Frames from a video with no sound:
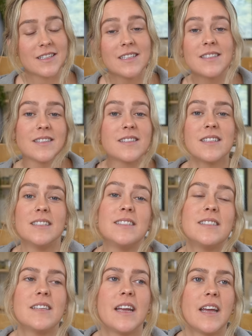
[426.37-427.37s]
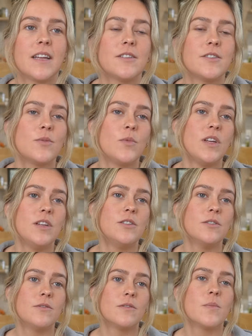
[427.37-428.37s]
consistent and we
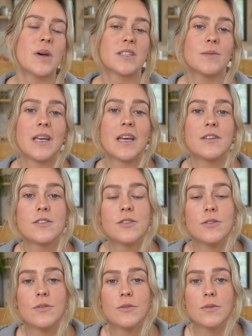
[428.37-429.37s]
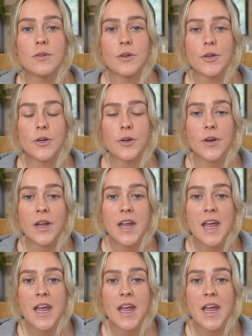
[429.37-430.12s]
do the best we can to learn